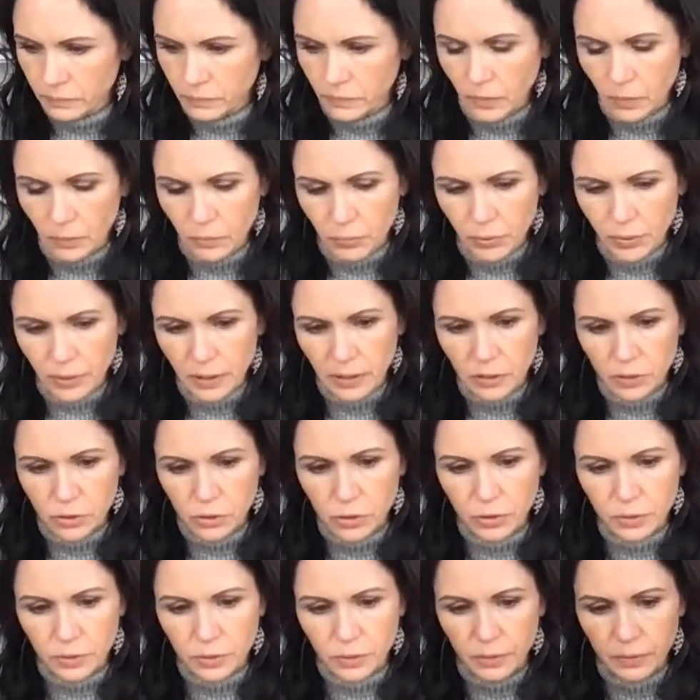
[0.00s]
I'm pretty
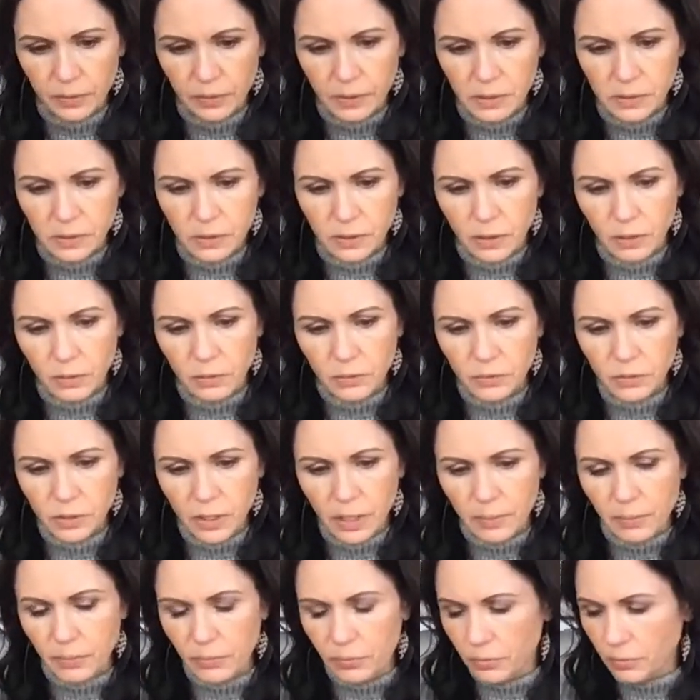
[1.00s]
sure this goes
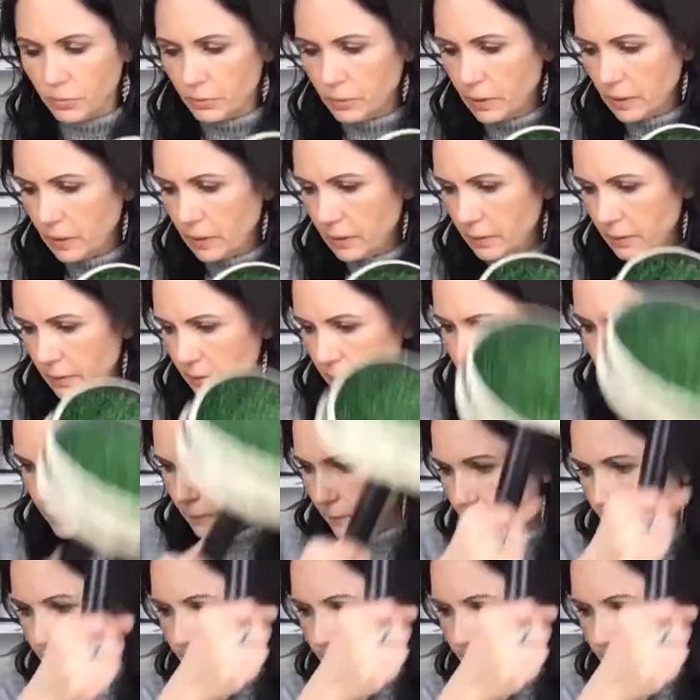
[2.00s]
up through here.